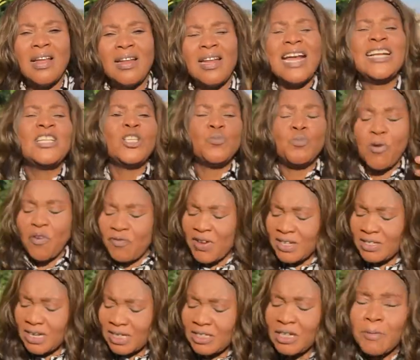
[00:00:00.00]
That is
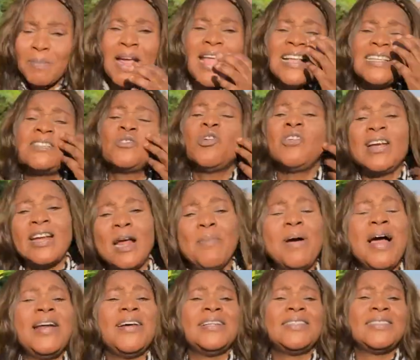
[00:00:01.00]
Prophet Jeremiah talking
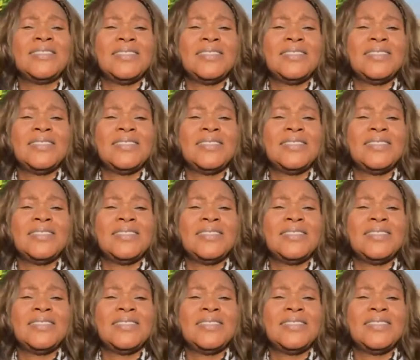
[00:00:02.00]
about it.